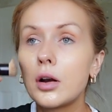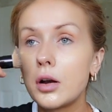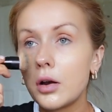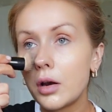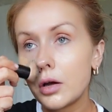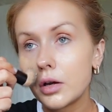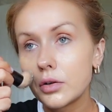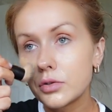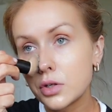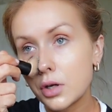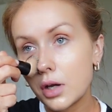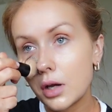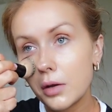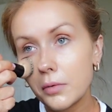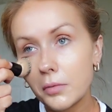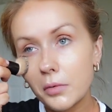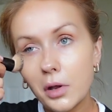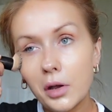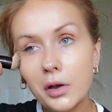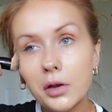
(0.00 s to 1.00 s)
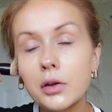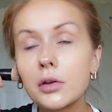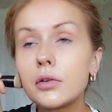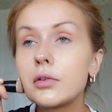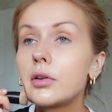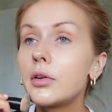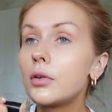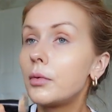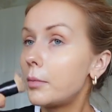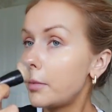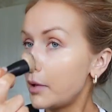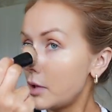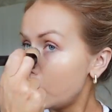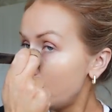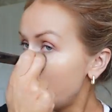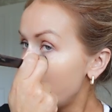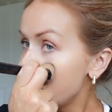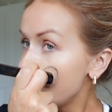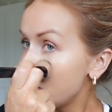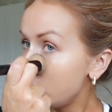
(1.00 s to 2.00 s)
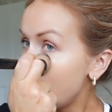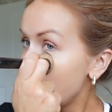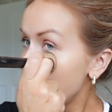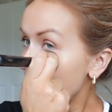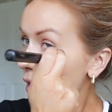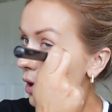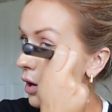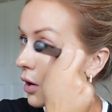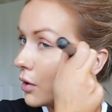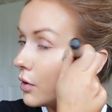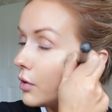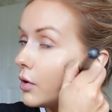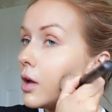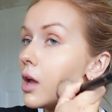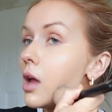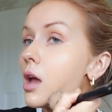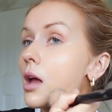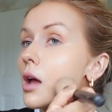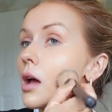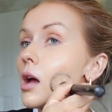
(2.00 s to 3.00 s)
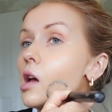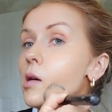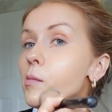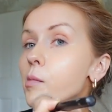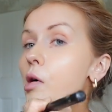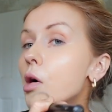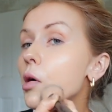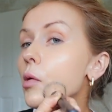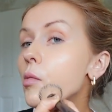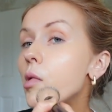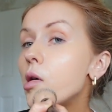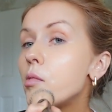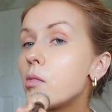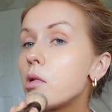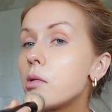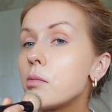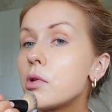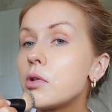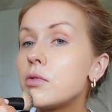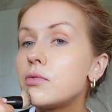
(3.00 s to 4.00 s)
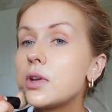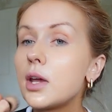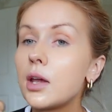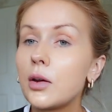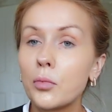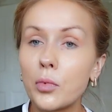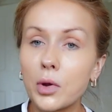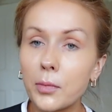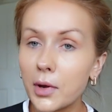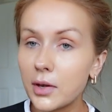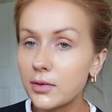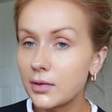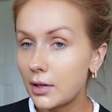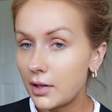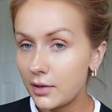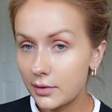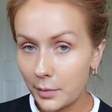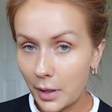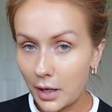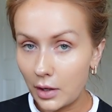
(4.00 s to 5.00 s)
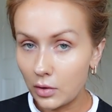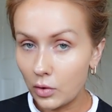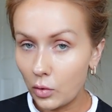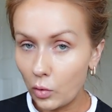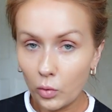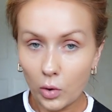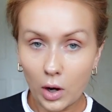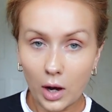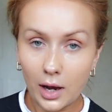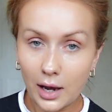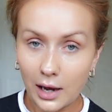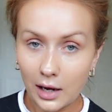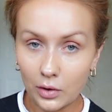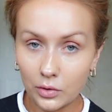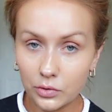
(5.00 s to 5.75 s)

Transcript: last year, like it will be almost a year ago. But when we moved in, we basically spent all our